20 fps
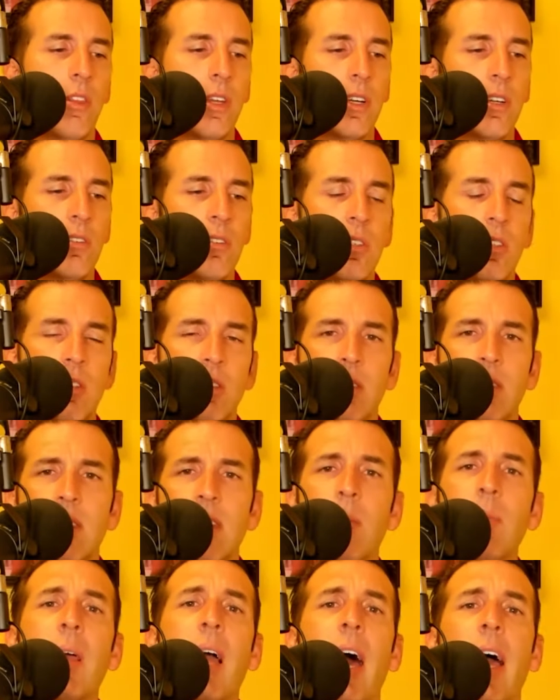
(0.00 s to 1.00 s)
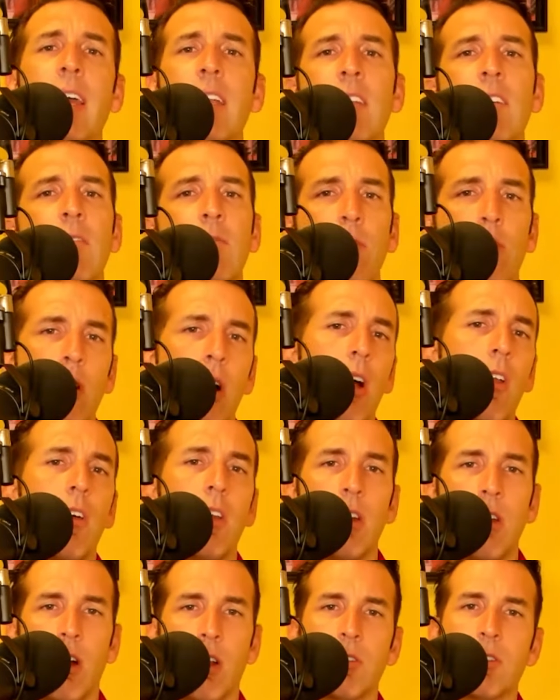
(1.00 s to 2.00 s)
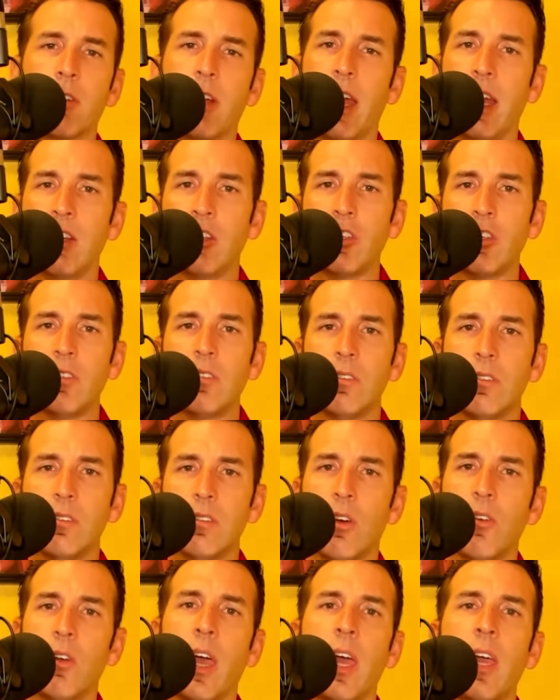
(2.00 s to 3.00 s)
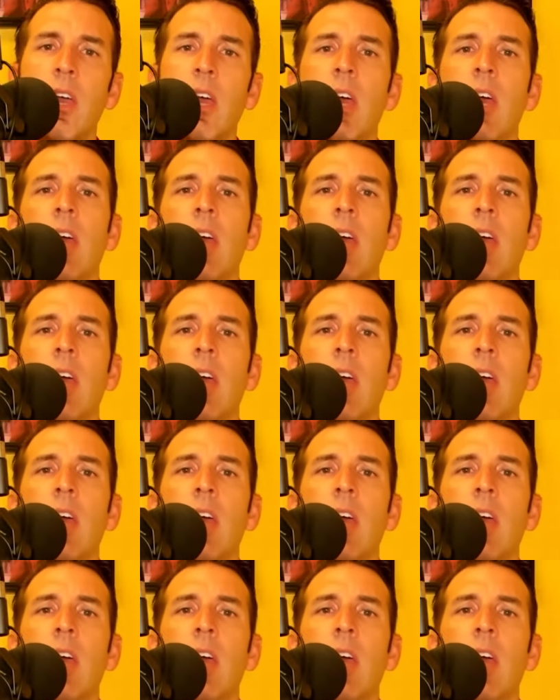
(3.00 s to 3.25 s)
There's some kind of, we'll call it an altercation, okay?